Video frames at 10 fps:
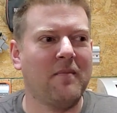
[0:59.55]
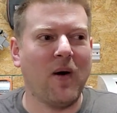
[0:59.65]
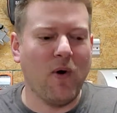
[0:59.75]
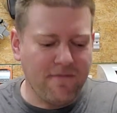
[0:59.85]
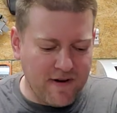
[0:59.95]
my
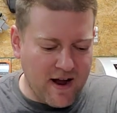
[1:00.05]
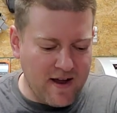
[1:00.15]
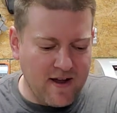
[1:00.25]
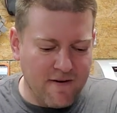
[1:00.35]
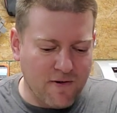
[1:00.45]
wife and
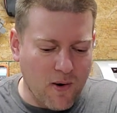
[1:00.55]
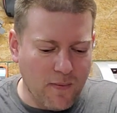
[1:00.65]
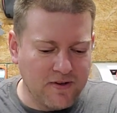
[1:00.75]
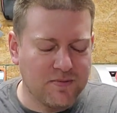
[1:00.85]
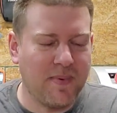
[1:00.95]
I have
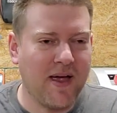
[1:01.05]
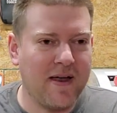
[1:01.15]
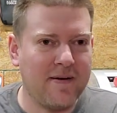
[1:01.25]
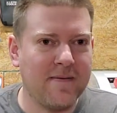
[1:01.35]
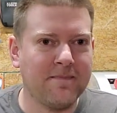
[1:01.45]
always
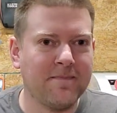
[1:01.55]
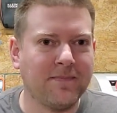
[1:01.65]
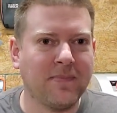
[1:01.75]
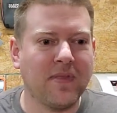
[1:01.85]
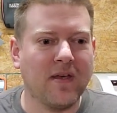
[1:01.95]
been
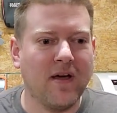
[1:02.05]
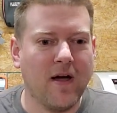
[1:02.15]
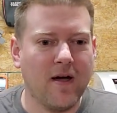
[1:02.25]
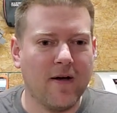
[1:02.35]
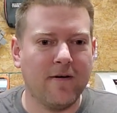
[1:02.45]

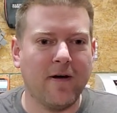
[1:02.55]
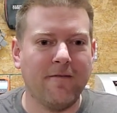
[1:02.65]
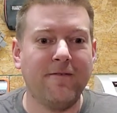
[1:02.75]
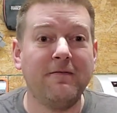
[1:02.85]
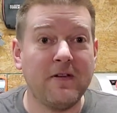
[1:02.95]
uh, a
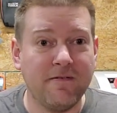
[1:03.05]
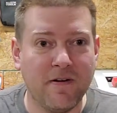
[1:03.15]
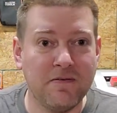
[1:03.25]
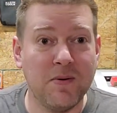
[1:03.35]
50-50